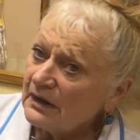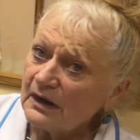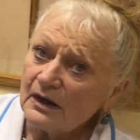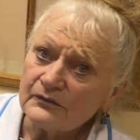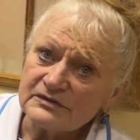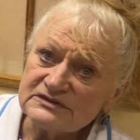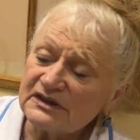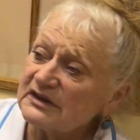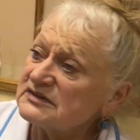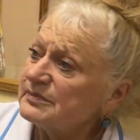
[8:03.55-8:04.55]
How we
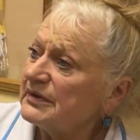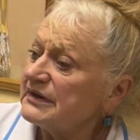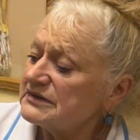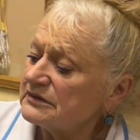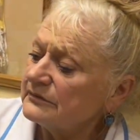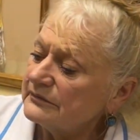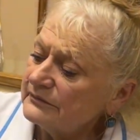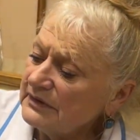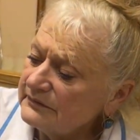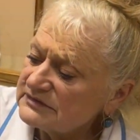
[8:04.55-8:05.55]
decrease bleeding?
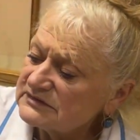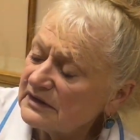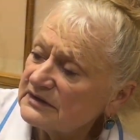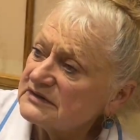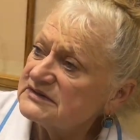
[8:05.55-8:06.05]
When we studied